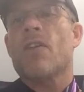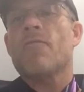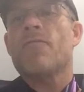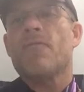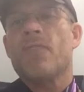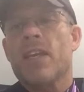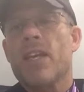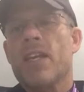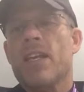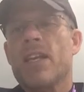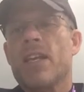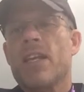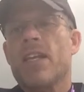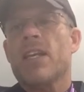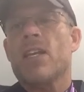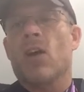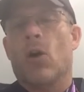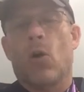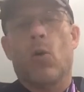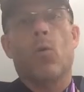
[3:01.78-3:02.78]
off
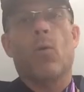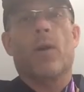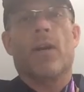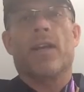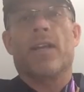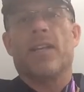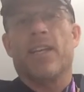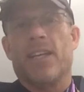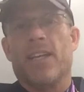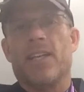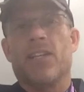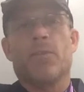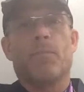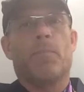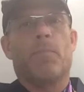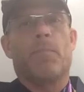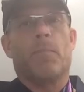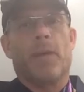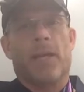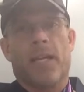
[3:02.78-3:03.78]
video when I need to
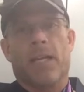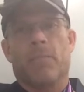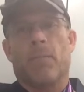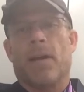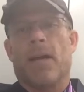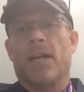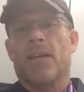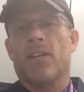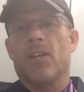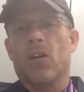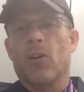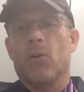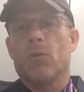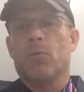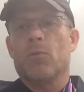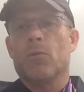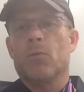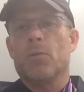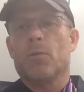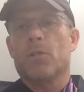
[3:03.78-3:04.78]
pick my
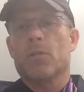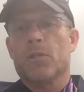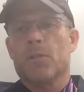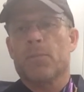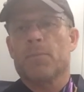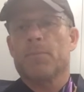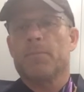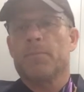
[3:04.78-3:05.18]
nose.